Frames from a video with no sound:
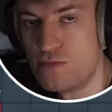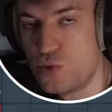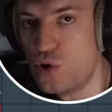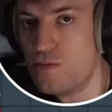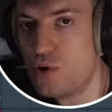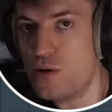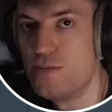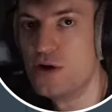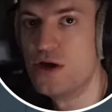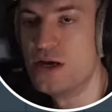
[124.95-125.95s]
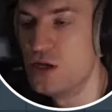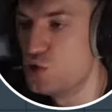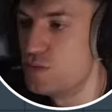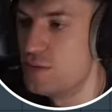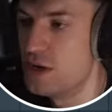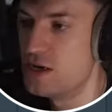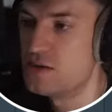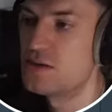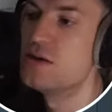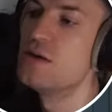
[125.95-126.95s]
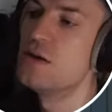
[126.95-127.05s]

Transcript: more popular in drum and bass.